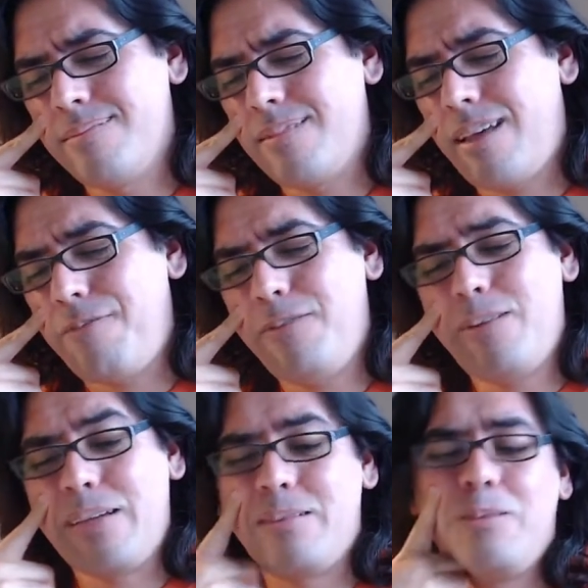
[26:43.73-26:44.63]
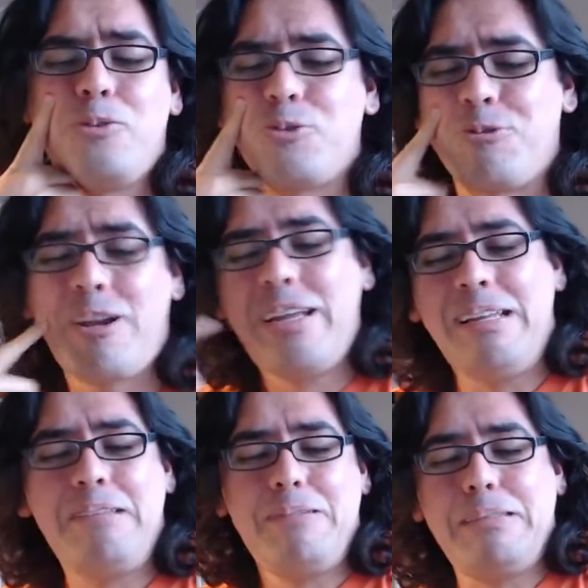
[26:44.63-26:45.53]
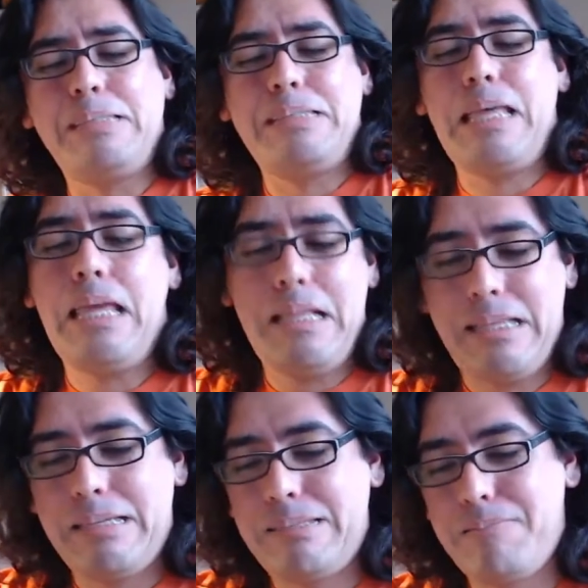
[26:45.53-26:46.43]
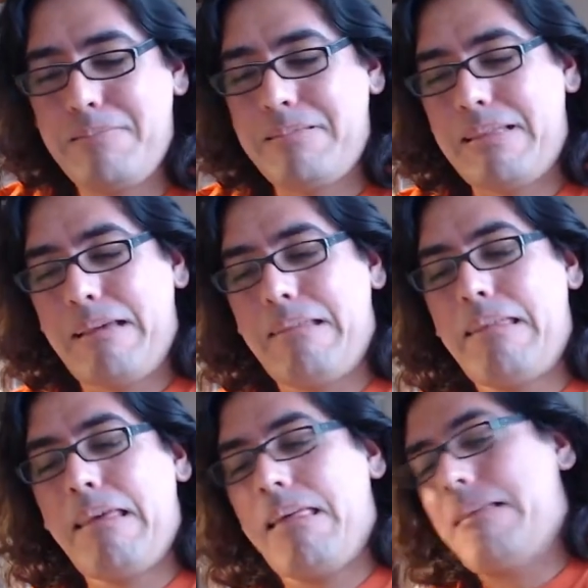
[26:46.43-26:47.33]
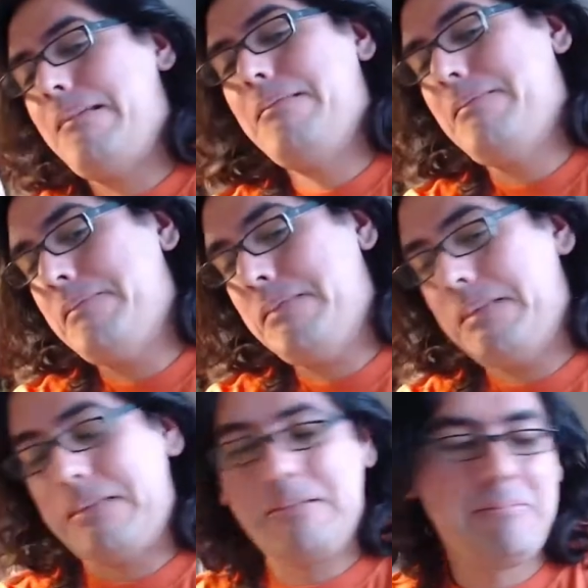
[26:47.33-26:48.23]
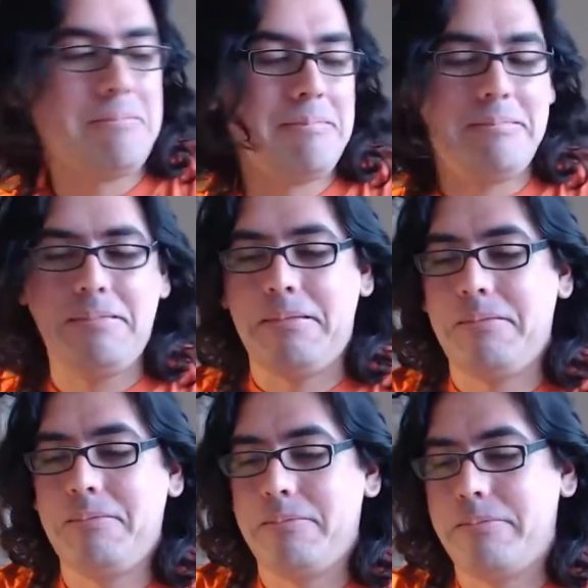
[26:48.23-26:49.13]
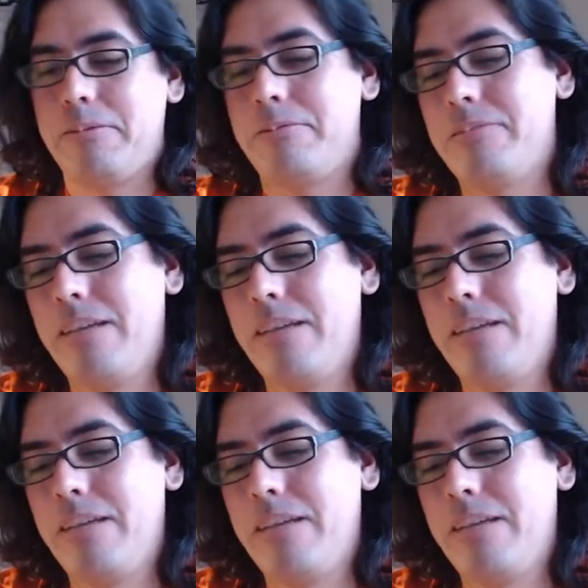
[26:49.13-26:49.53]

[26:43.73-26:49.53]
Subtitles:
I feel like so trite even saying this. I'm just like, ugh, gross.